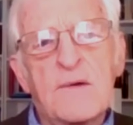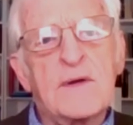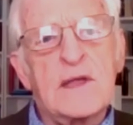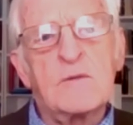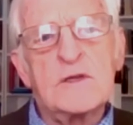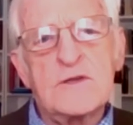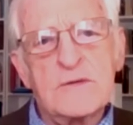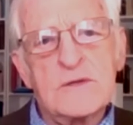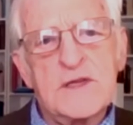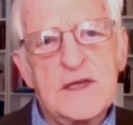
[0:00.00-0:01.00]
area where
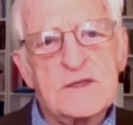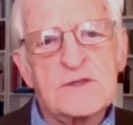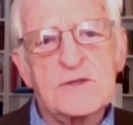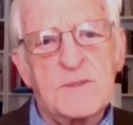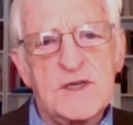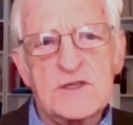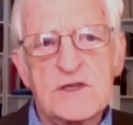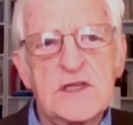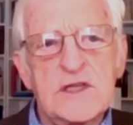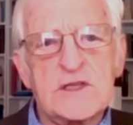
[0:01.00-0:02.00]
Julian has so much
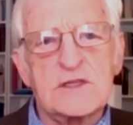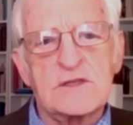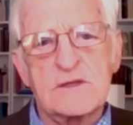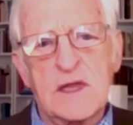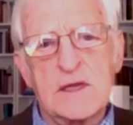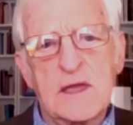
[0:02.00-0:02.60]
to teach us today,